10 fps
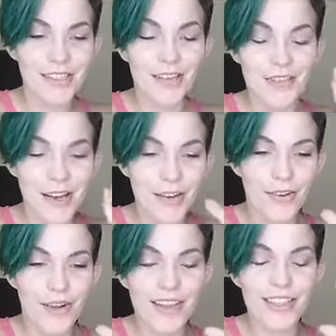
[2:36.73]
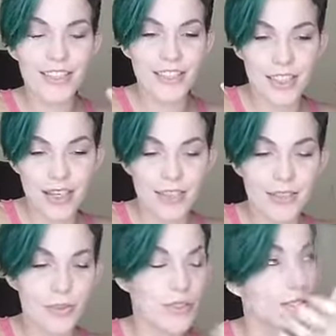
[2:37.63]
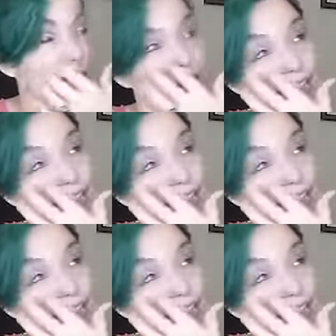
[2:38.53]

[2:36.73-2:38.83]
So no, ancient Chinese wisdom